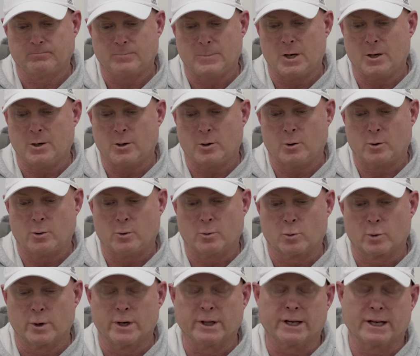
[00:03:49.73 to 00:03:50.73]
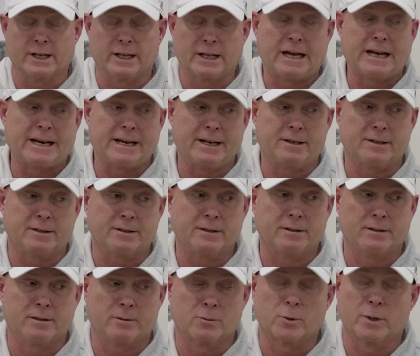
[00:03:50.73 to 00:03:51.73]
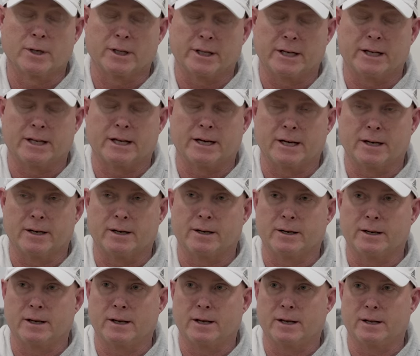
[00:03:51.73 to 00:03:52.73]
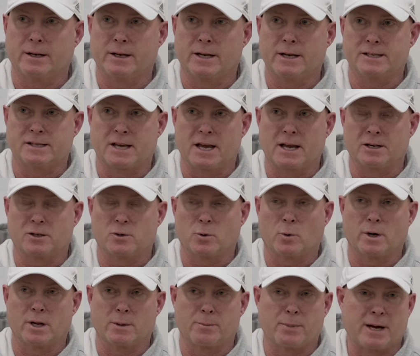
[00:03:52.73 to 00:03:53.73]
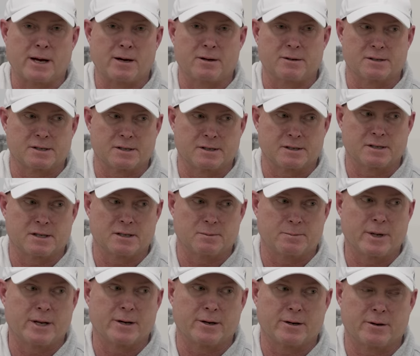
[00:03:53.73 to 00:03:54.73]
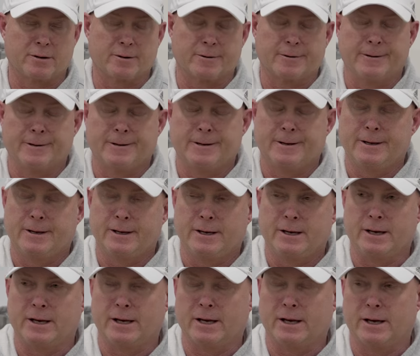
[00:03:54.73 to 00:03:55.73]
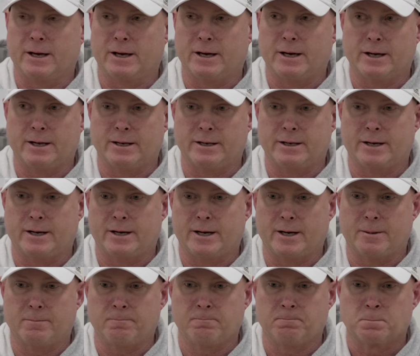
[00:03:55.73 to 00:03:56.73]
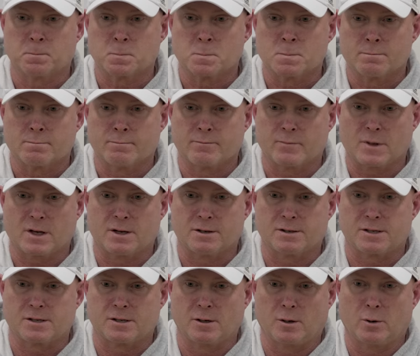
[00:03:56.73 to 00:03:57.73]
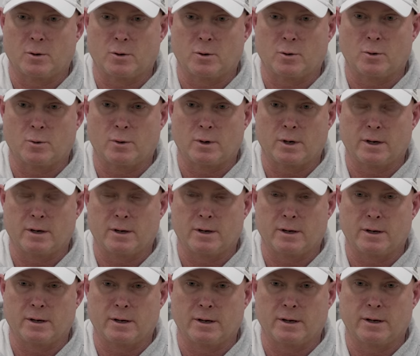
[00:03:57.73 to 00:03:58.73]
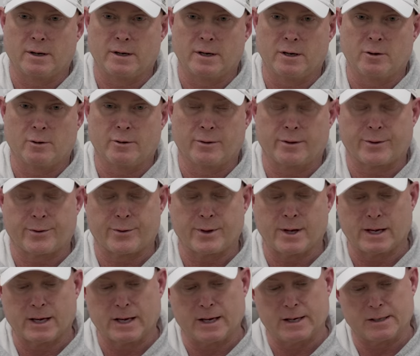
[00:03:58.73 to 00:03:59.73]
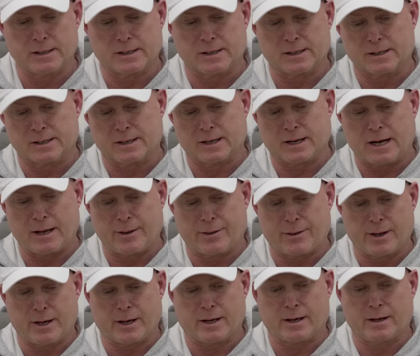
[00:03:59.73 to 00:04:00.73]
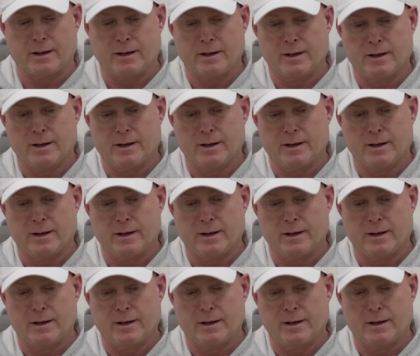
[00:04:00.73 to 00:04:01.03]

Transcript: you know, really light, really light and he's gained 20 pounds since he's been here. And um, so, you know, the thing is, is that I think